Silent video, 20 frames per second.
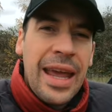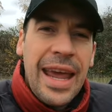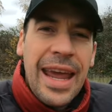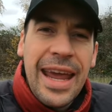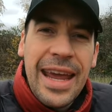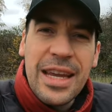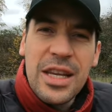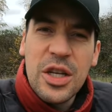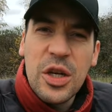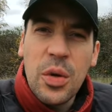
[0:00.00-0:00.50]

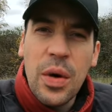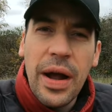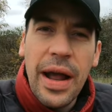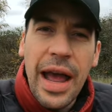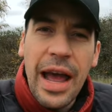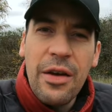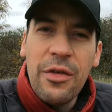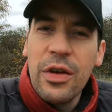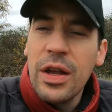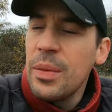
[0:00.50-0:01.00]
It is quite
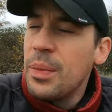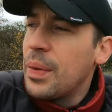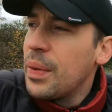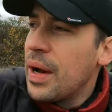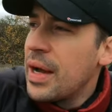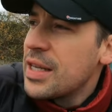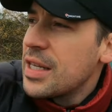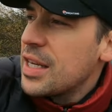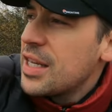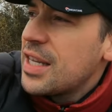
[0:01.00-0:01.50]
heavy, but
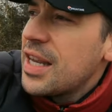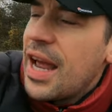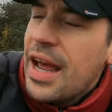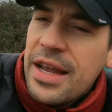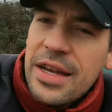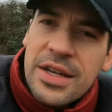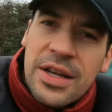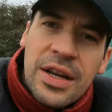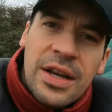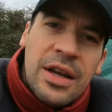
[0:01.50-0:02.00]
as I
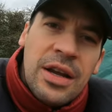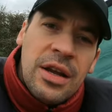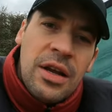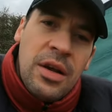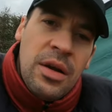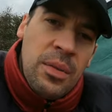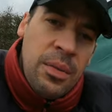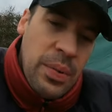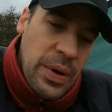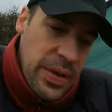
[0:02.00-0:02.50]
said,
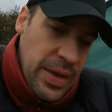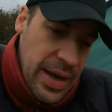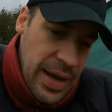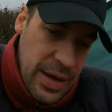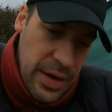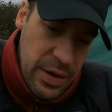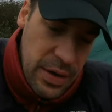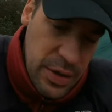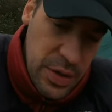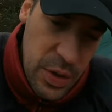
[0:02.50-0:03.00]
but
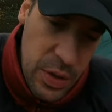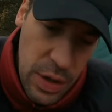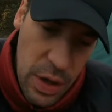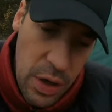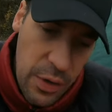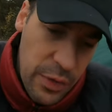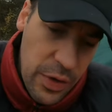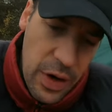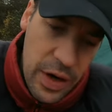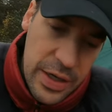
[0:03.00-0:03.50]
then, so a
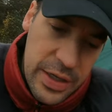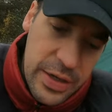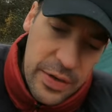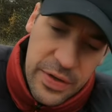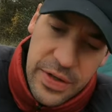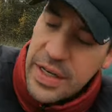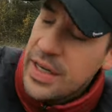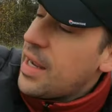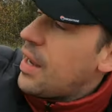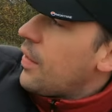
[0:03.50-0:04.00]
lot of guys I've
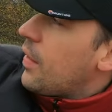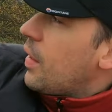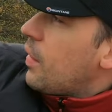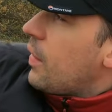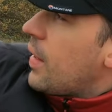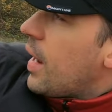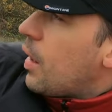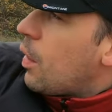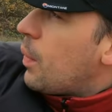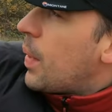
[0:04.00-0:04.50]
seen out there
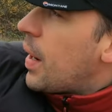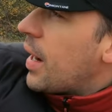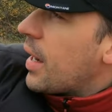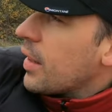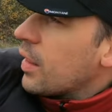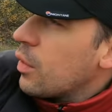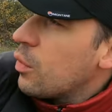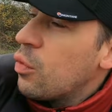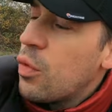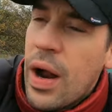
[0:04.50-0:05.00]
now are
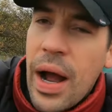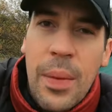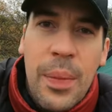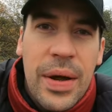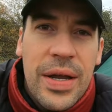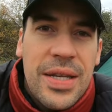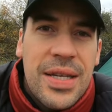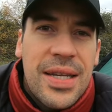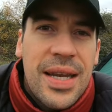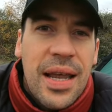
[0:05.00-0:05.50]
buying the RAB
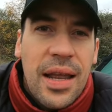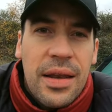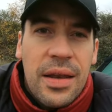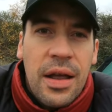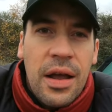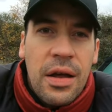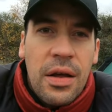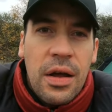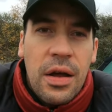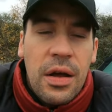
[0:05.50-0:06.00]
Ascent,
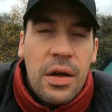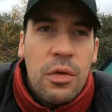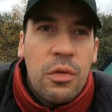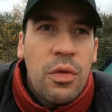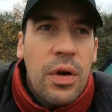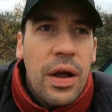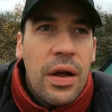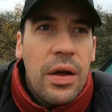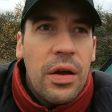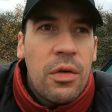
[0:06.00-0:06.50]

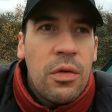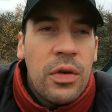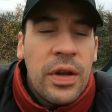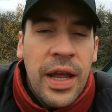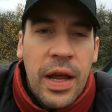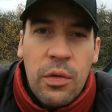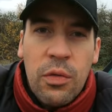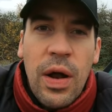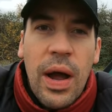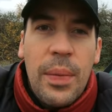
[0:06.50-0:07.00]

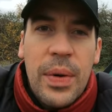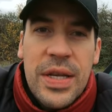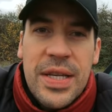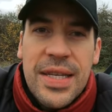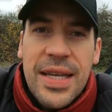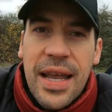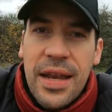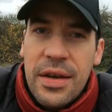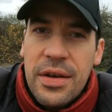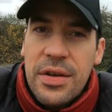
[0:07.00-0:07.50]
RAB
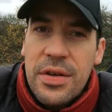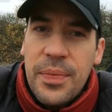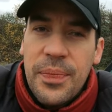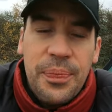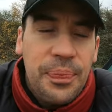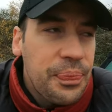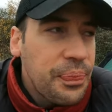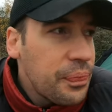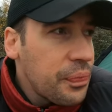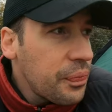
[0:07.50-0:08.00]
Ascent,
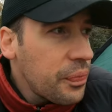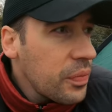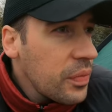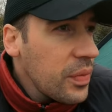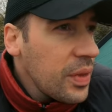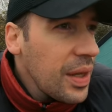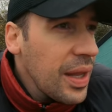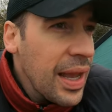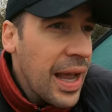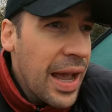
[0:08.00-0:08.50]

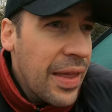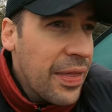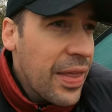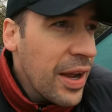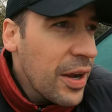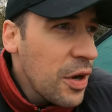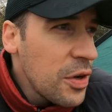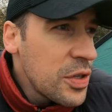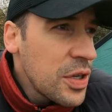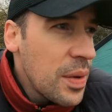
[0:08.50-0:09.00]
and
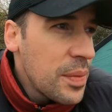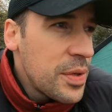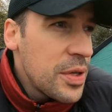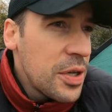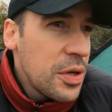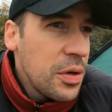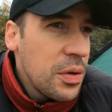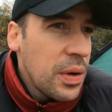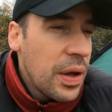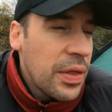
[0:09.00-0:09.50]
that goes up
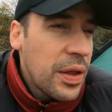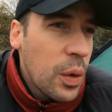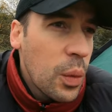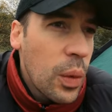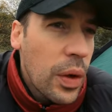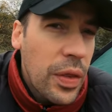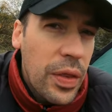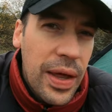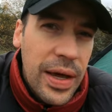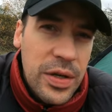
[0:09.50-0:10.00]
to, I think,
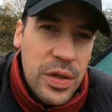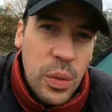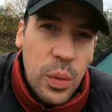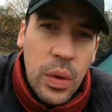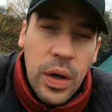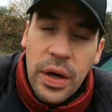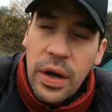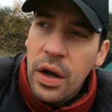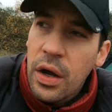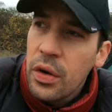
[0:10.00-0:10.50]

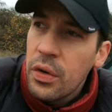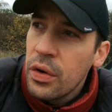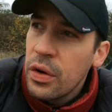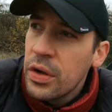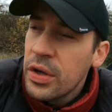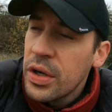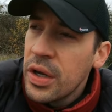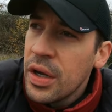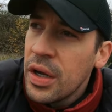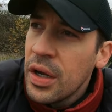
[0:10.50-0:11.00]

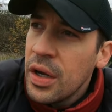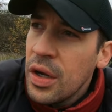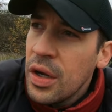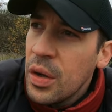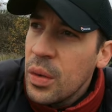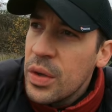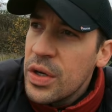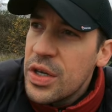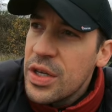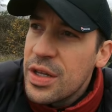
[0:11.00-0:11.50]
1,100,
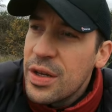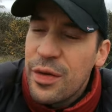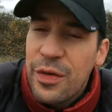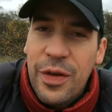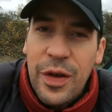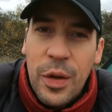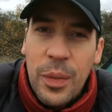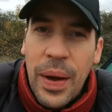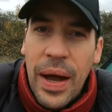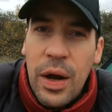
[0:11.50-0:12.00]
which is the
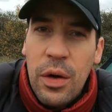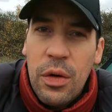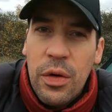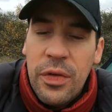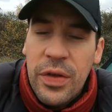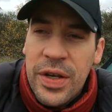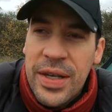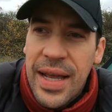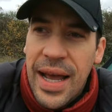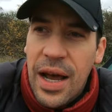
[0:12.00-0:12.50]
fill power
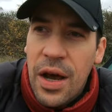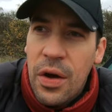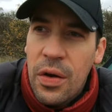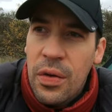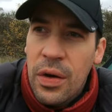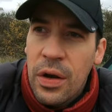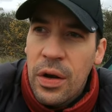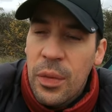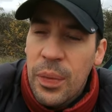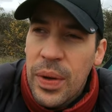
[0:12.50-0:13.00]
of the
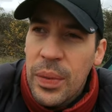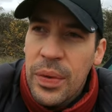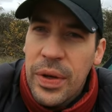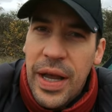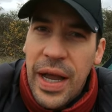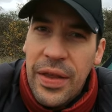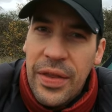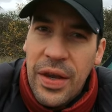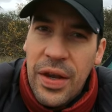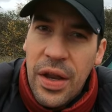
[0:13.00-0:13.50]
down. A lot of people are
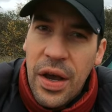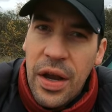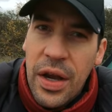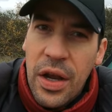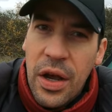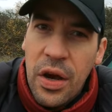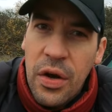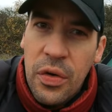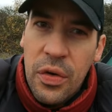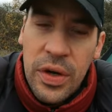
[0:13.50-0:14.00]
getting the
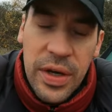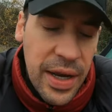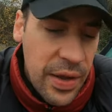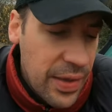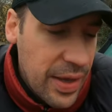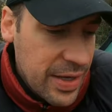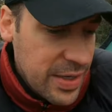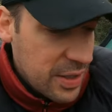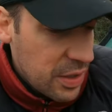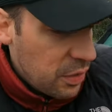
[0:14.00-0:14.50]
900. Now
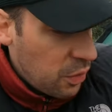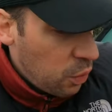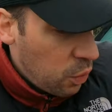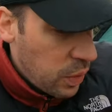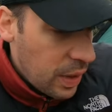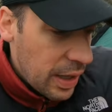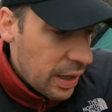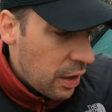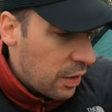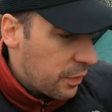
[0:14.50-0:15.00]
that's
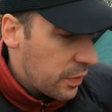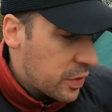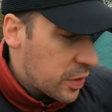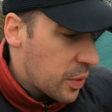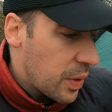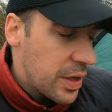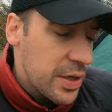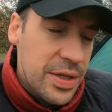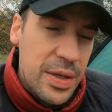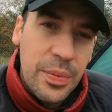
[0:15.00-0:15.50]
well over
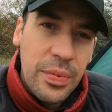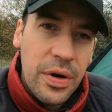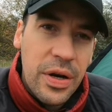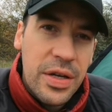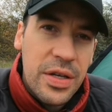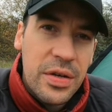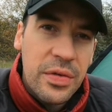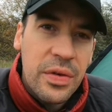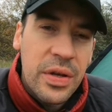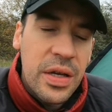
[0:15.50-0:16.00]
twice the
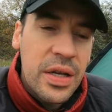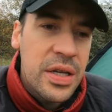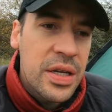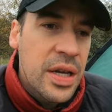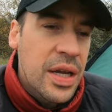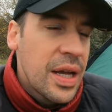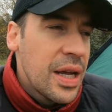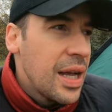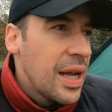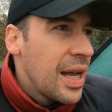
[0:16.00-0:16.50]
price of this.
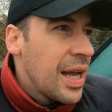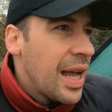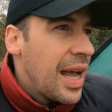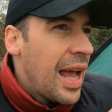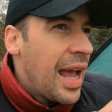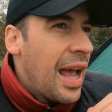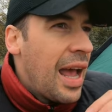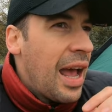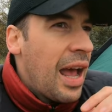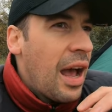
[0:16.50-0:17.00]

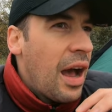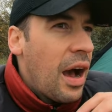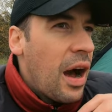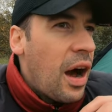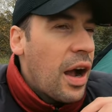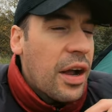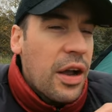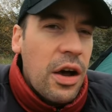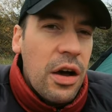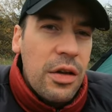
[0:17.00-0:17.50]

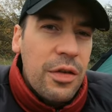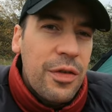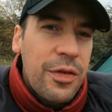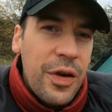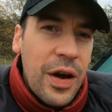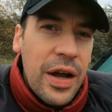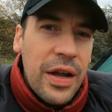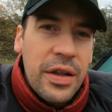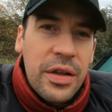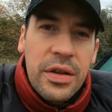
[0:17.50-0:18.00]
I can't
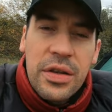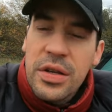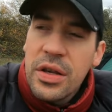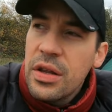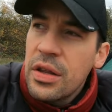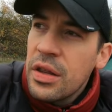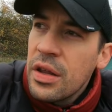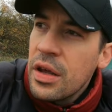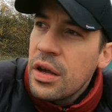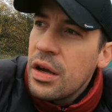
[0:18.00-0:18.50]
find
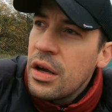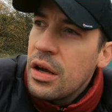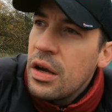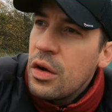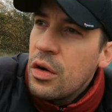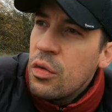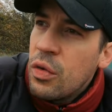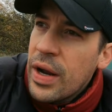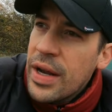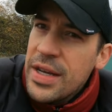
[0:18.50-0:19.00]
the
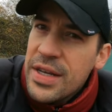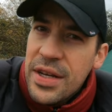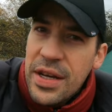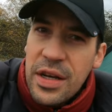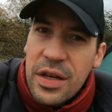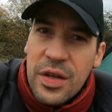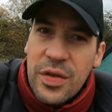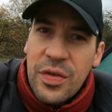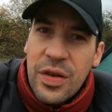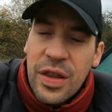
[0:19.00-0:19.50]

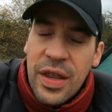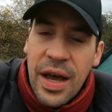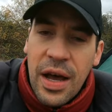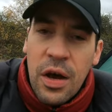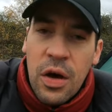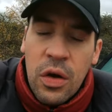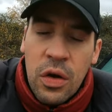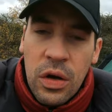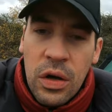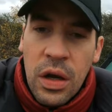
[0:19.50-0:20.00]
ratings for
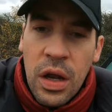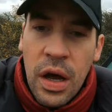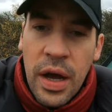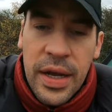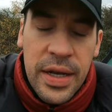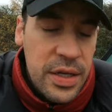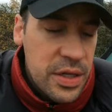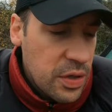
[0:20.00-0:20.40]
that online.